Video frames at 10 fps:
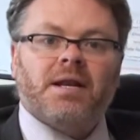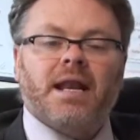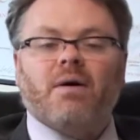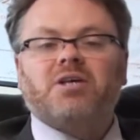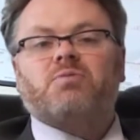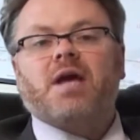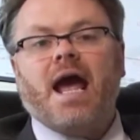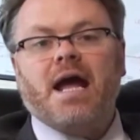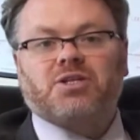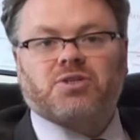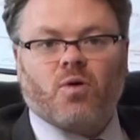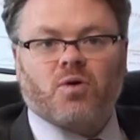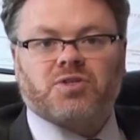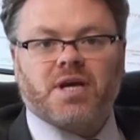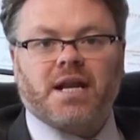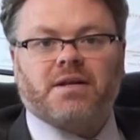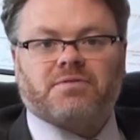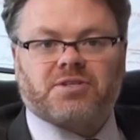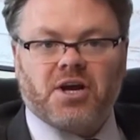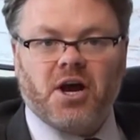Now, as we head towards the end
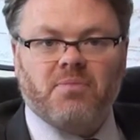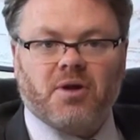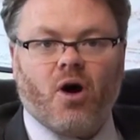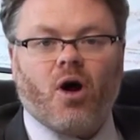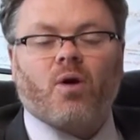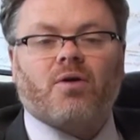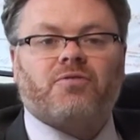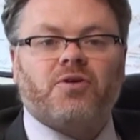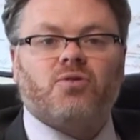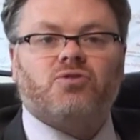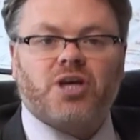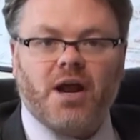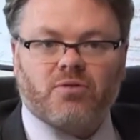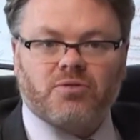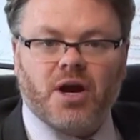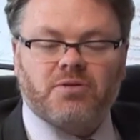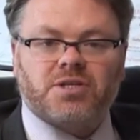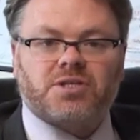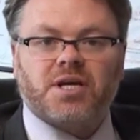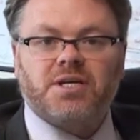of term, there are a few general
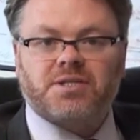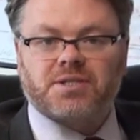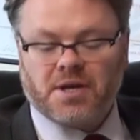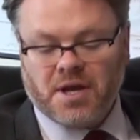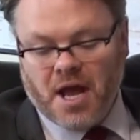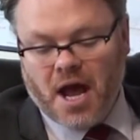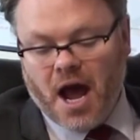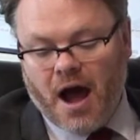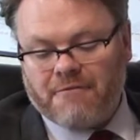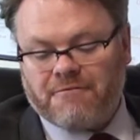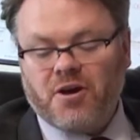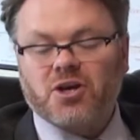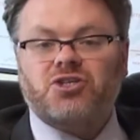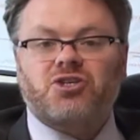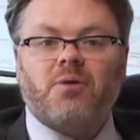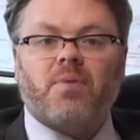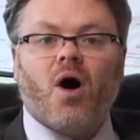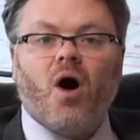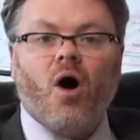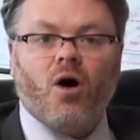notices. First
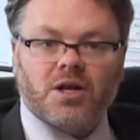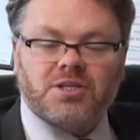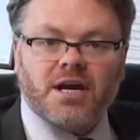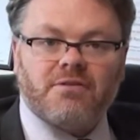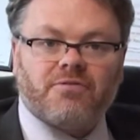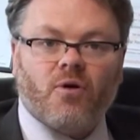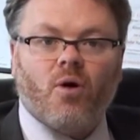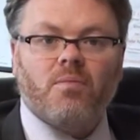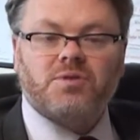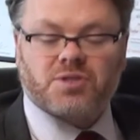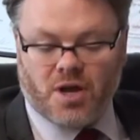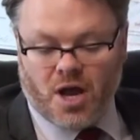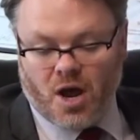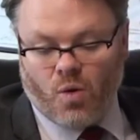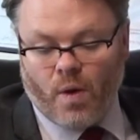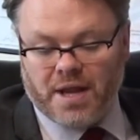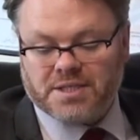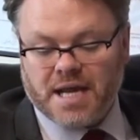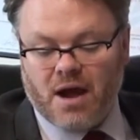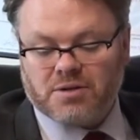up, holiday forms
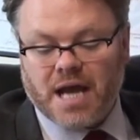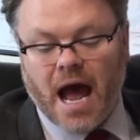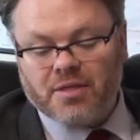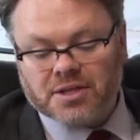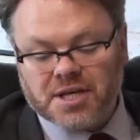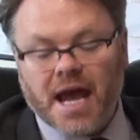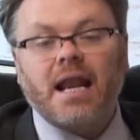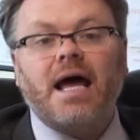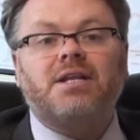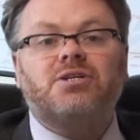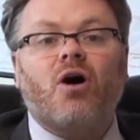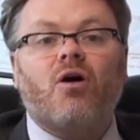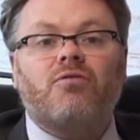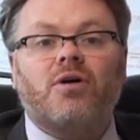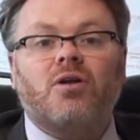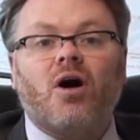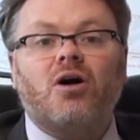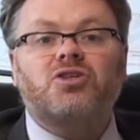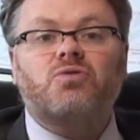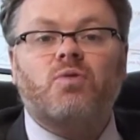went out at the tail end of
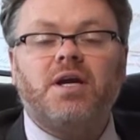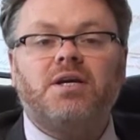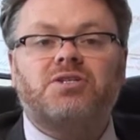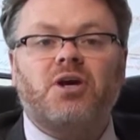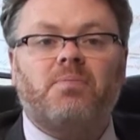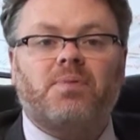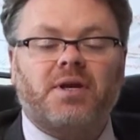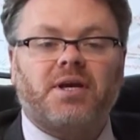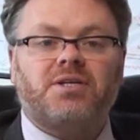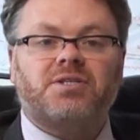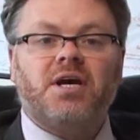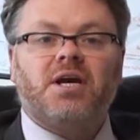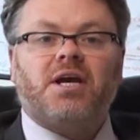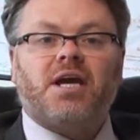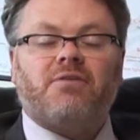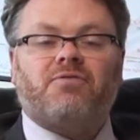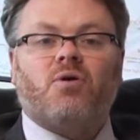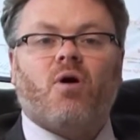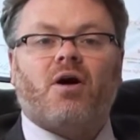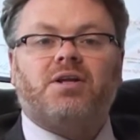last week, so please, if
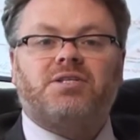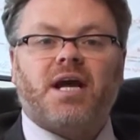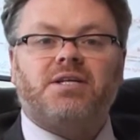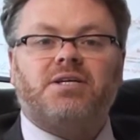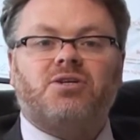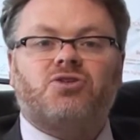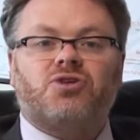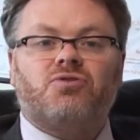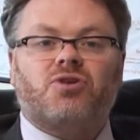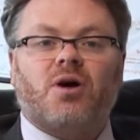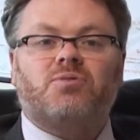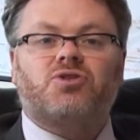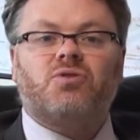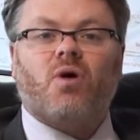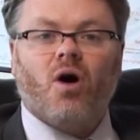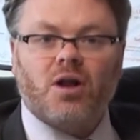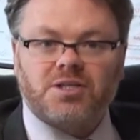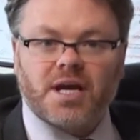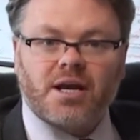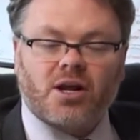you are intending to come to
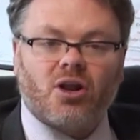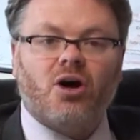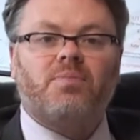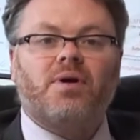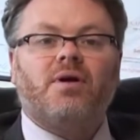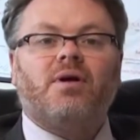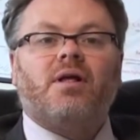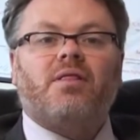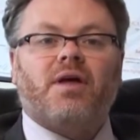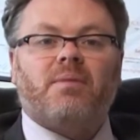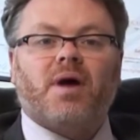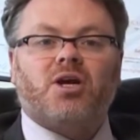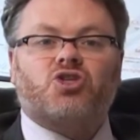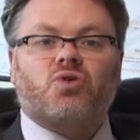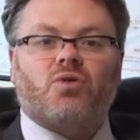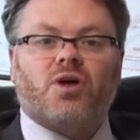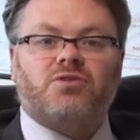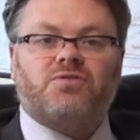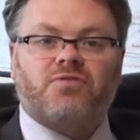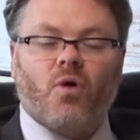Holiday Club, then make sure
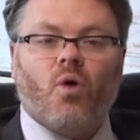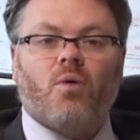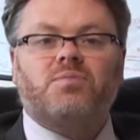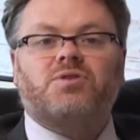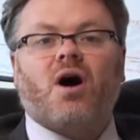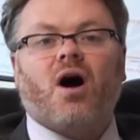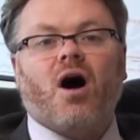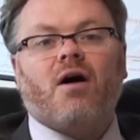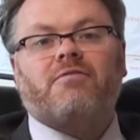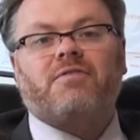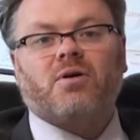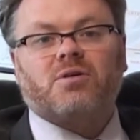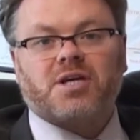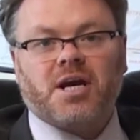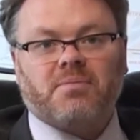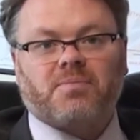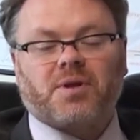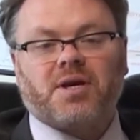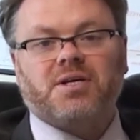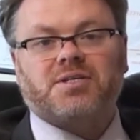those forms are filled in,
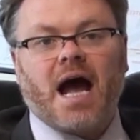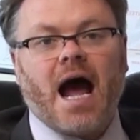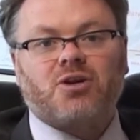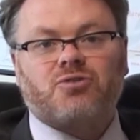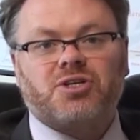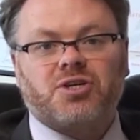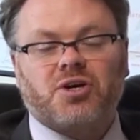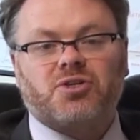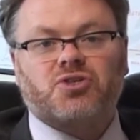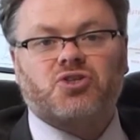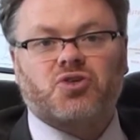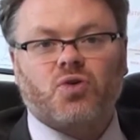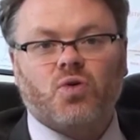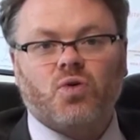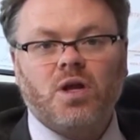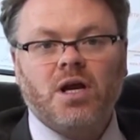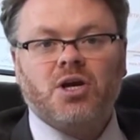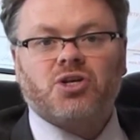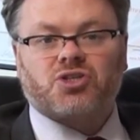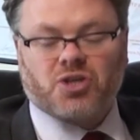please, and return to school
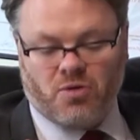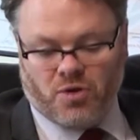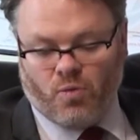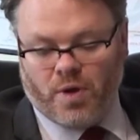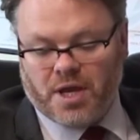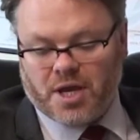so that we